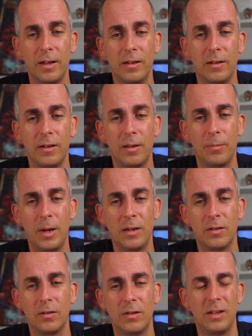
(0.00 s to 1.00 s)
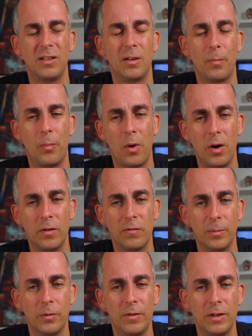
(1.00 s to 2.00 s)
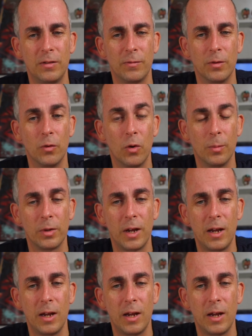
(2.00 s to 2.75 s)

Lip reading: and that sets it apart from the rest of the normal